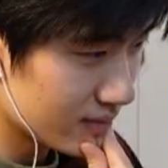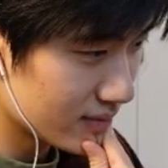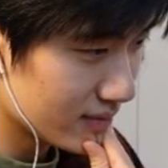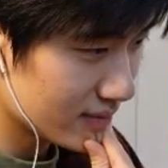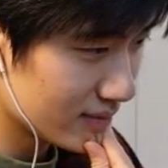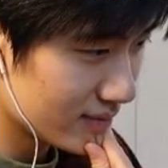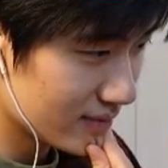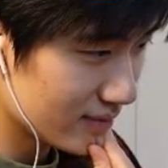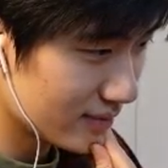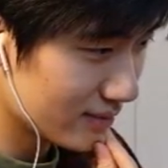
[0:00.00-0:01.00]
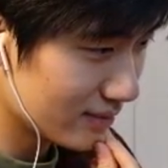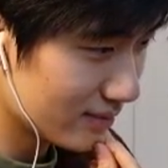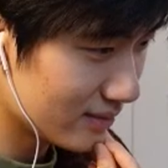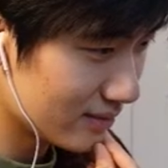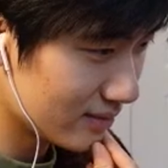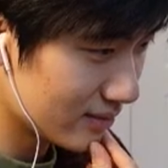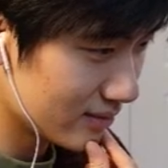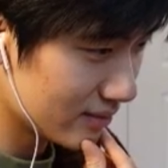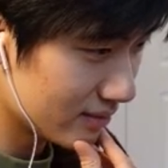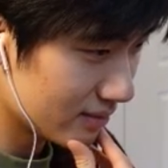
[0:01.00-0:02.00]

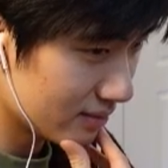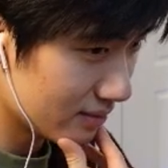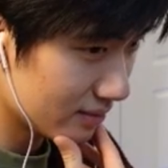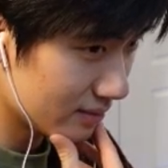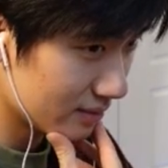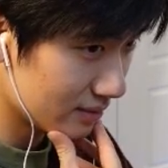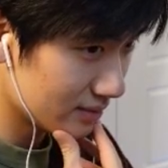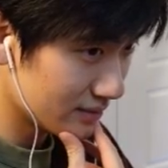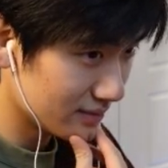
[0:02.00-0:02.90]
(not speaking)